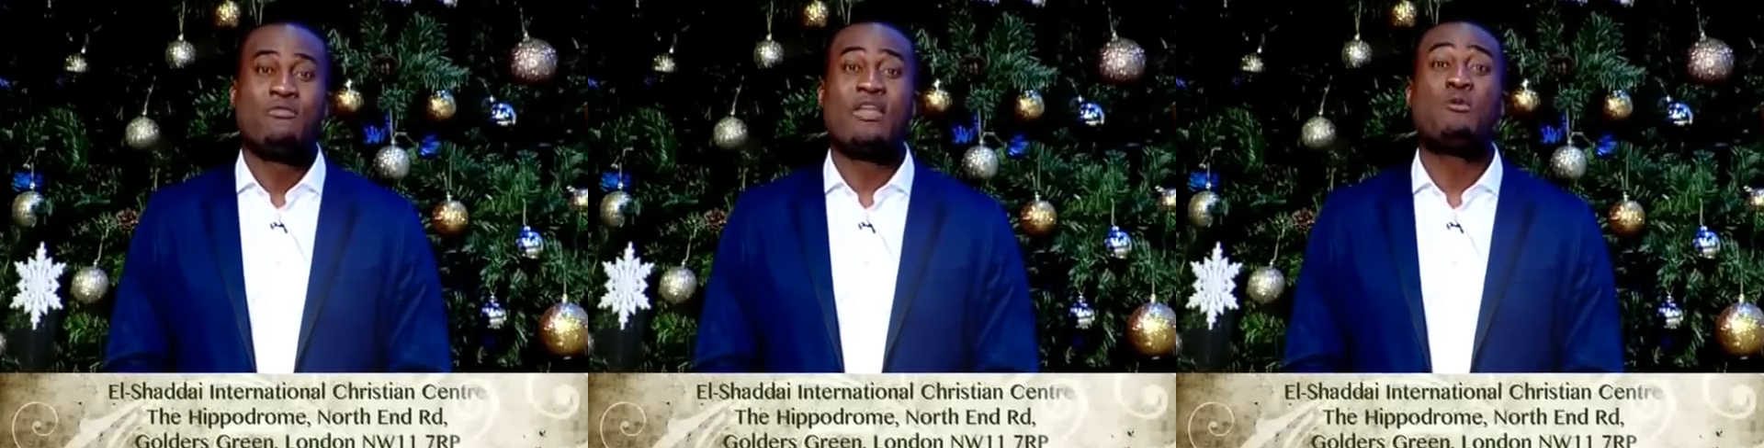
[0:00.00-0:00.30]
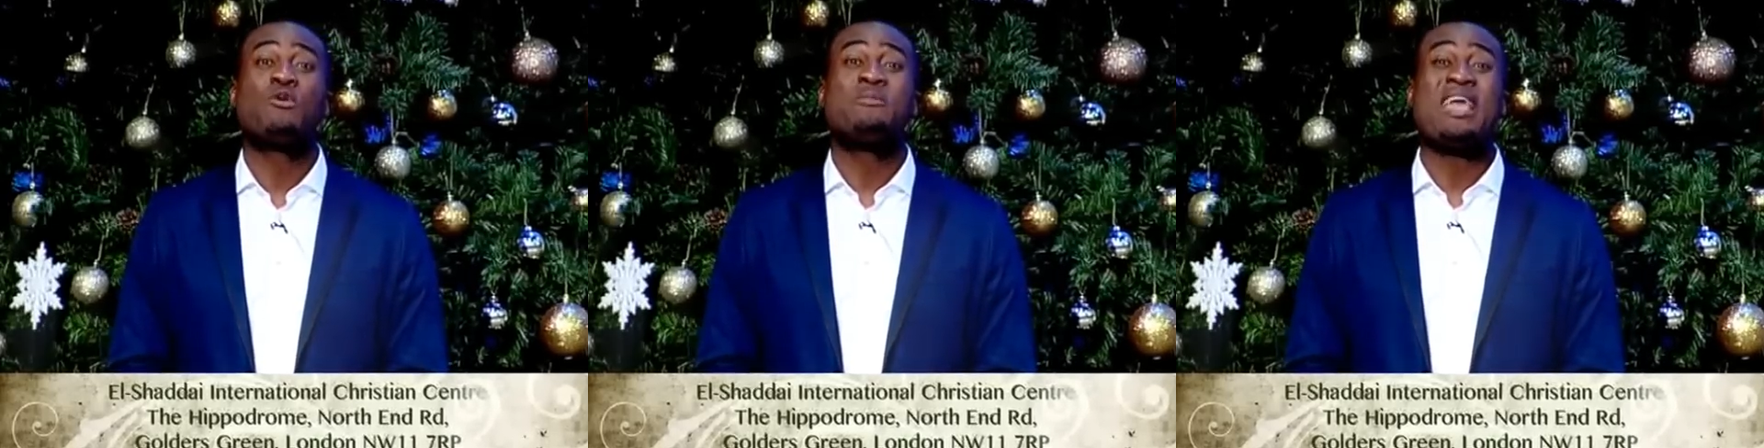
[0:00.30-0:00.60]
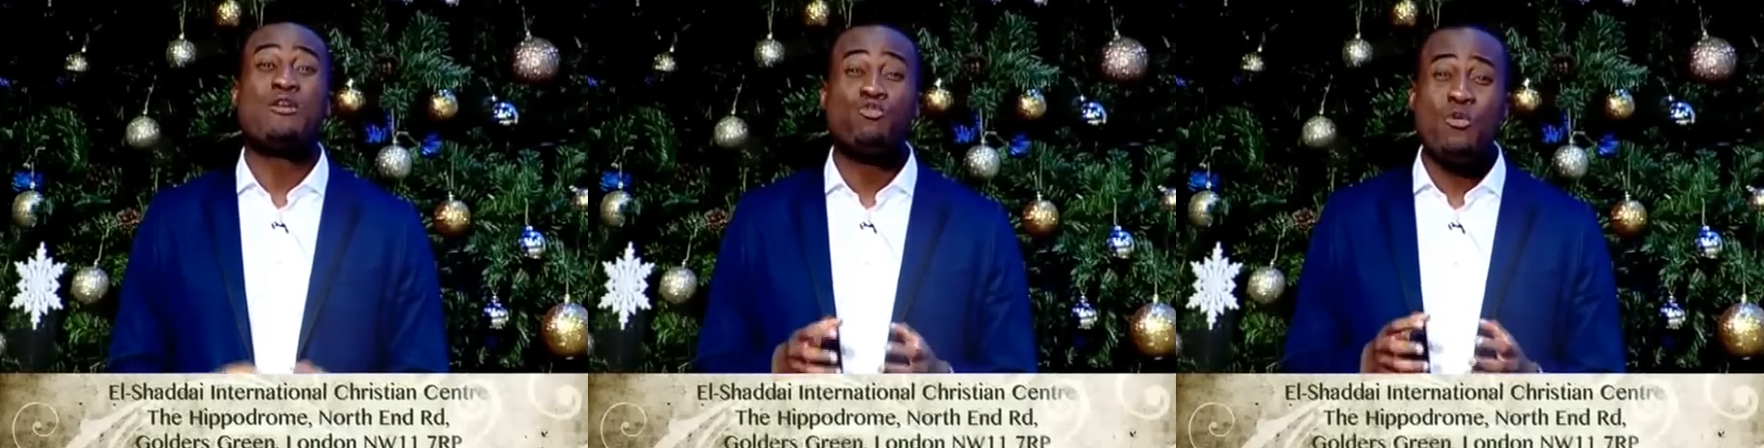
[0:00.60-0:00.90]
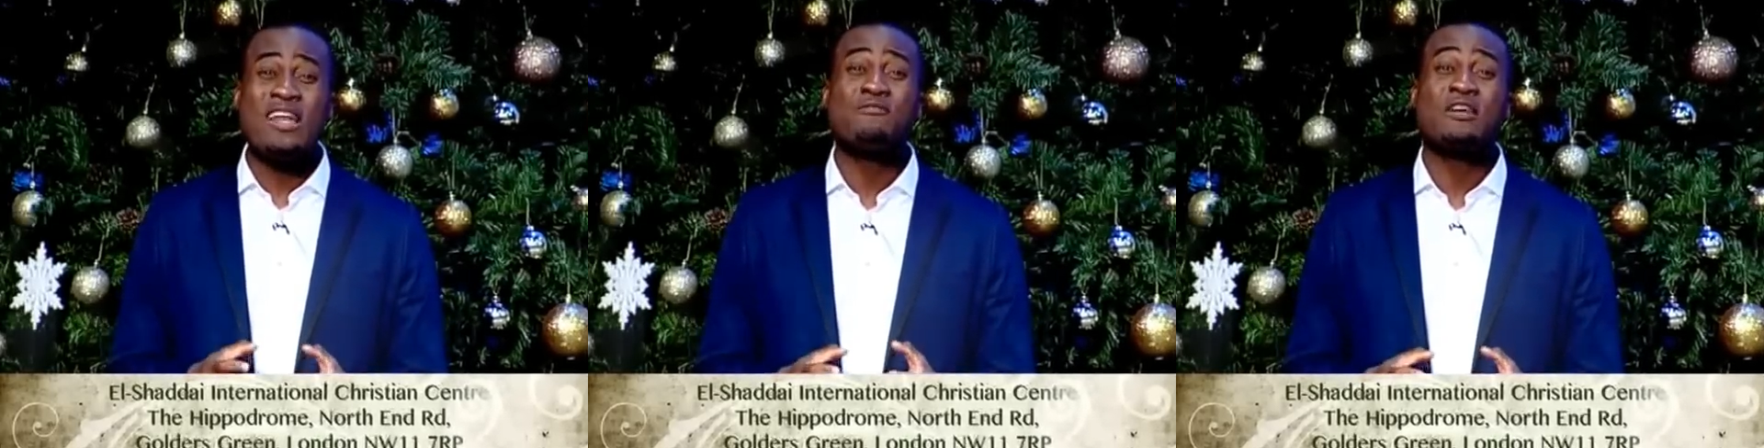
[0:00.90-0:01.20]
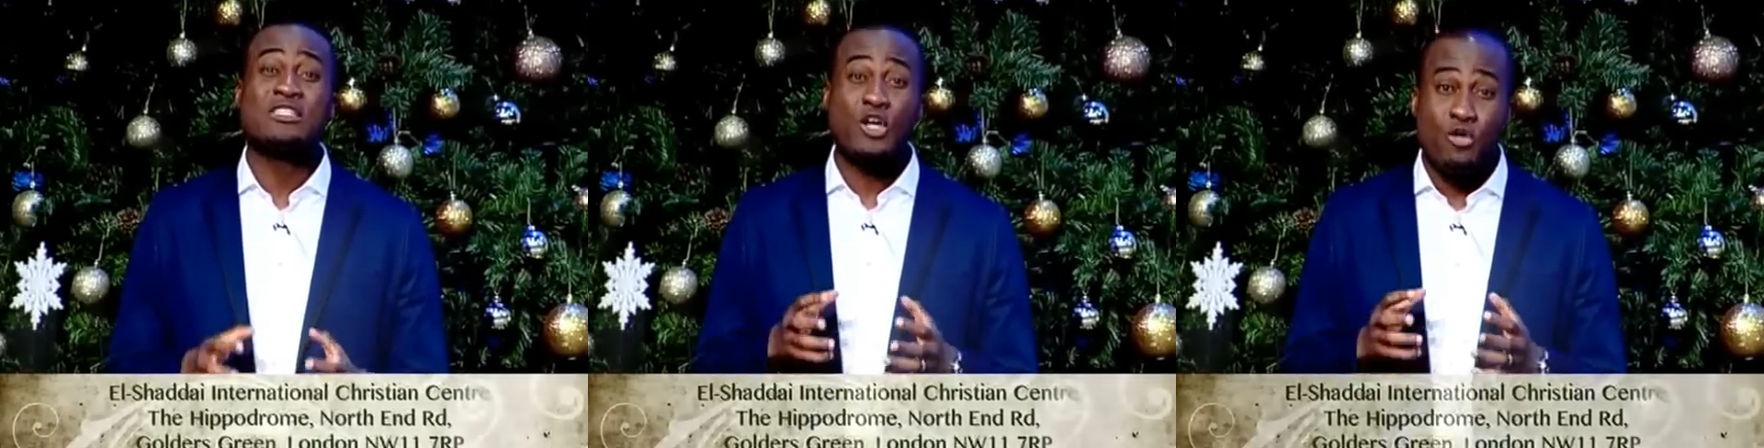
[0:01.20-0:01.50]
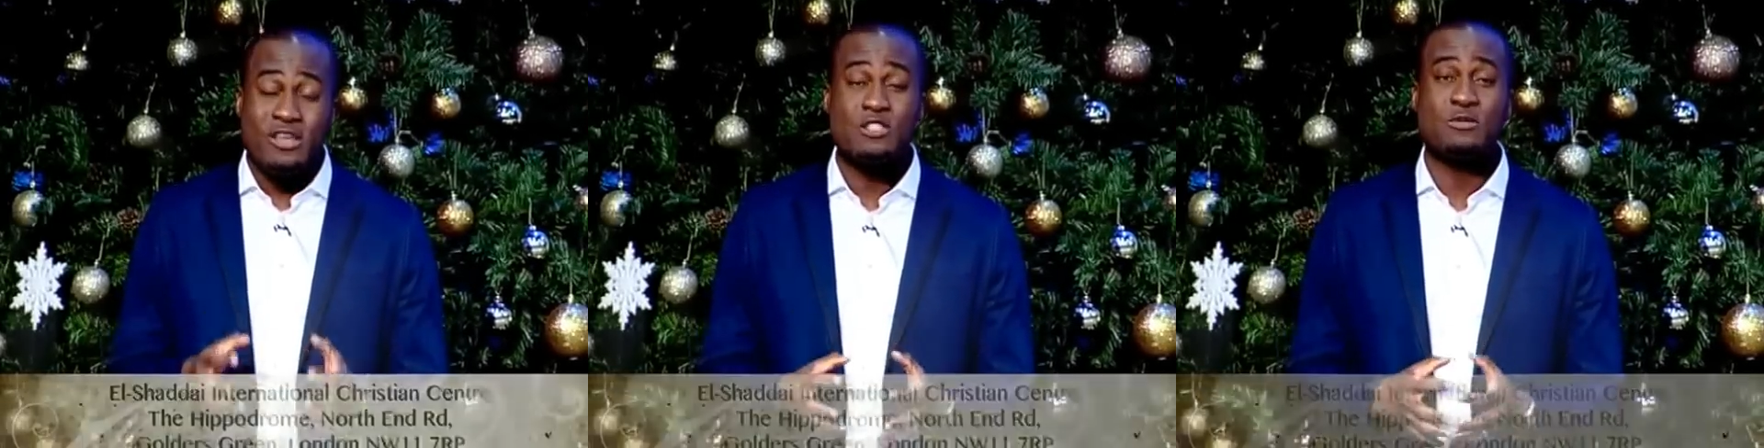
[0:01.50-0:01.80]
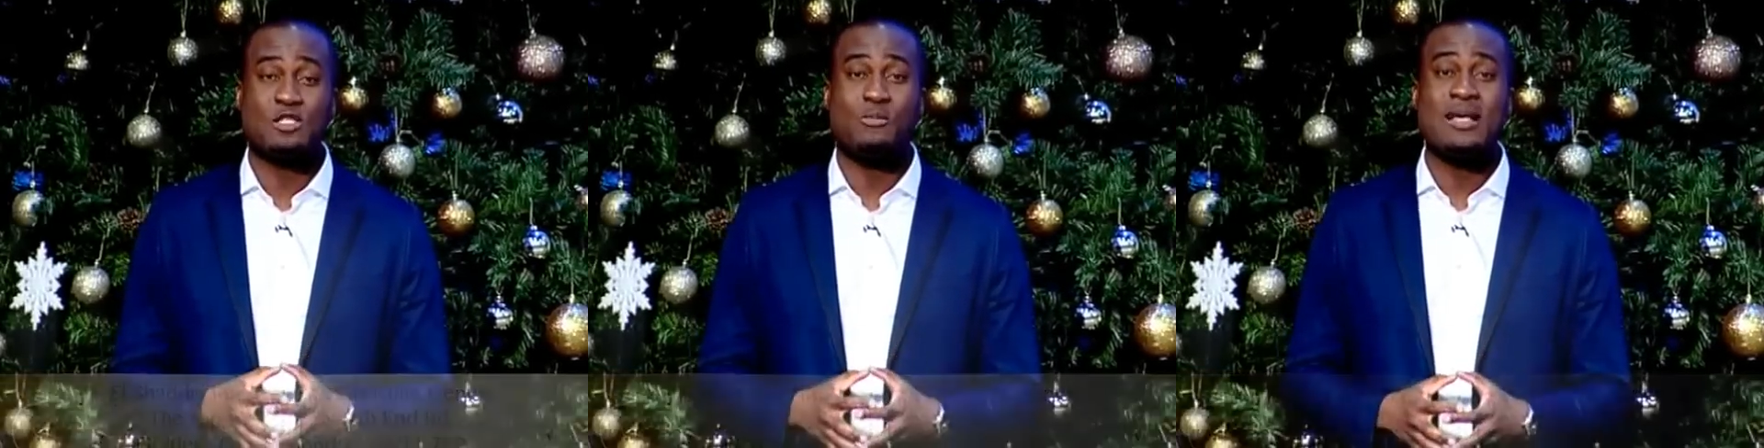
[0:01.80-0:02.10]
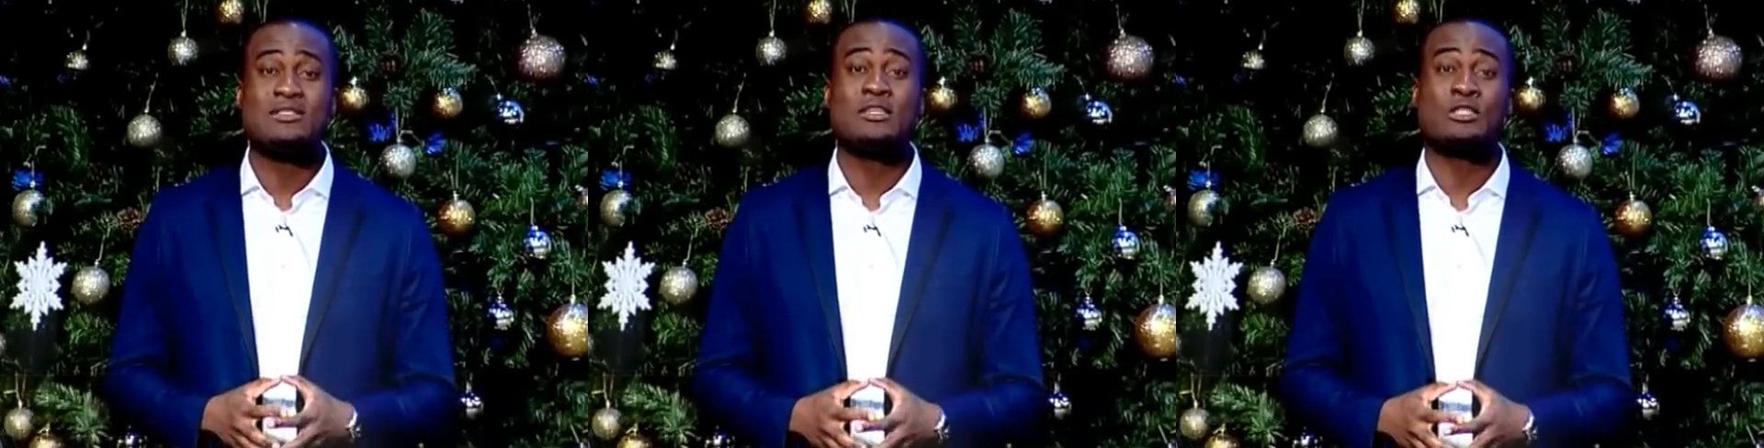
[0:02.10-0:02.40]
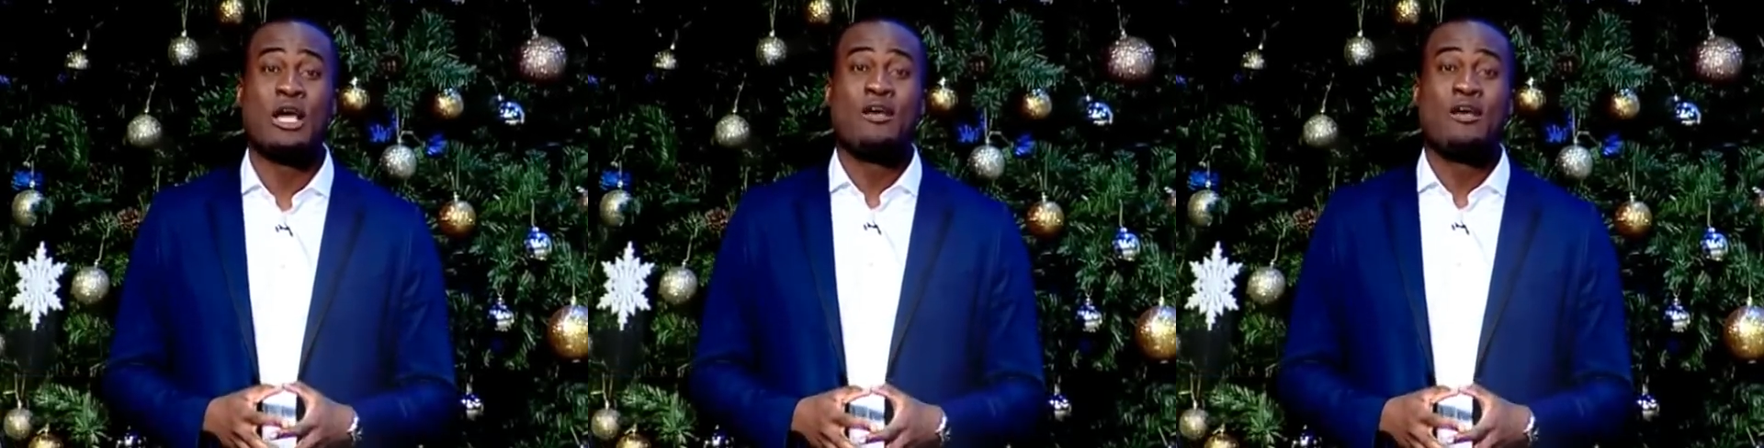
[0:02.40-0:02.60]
There will be a relevant Christmas message.